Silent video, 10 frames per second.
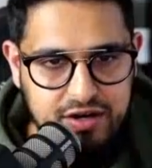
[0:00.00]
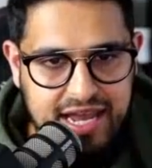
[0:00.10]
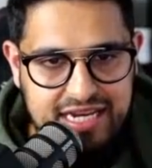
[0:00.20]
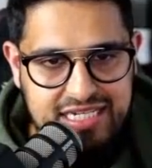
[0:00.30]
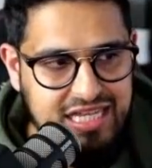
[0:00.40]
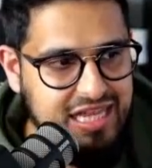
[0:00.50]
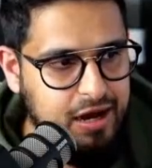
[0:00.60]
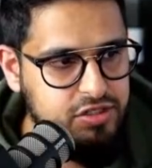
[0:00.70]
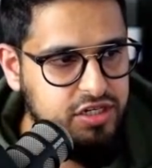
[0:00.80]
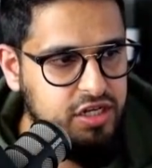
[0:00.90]

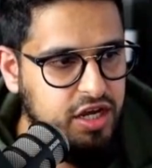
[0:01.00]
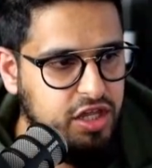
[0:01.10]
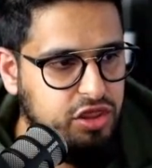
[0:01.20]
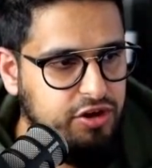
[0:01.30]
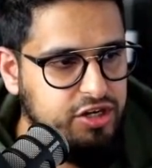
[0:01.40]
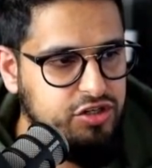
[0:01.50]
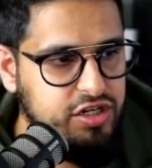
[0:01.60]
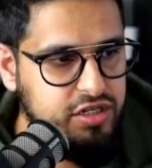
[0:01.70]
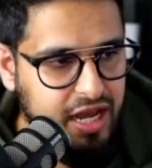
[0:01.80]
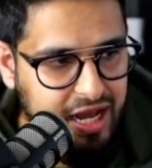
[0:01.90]

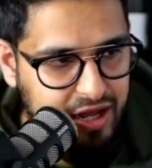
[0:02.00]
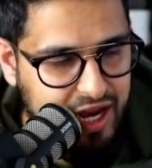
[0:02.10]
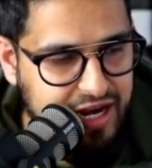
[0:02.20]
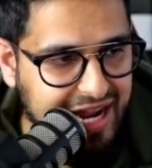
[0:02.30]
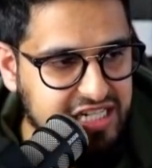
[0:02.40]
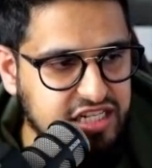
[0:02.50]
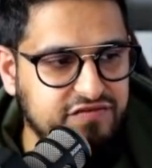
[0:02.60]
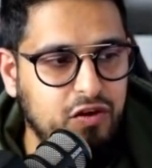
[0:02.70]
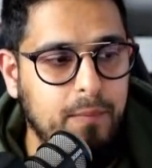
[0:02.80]
80,394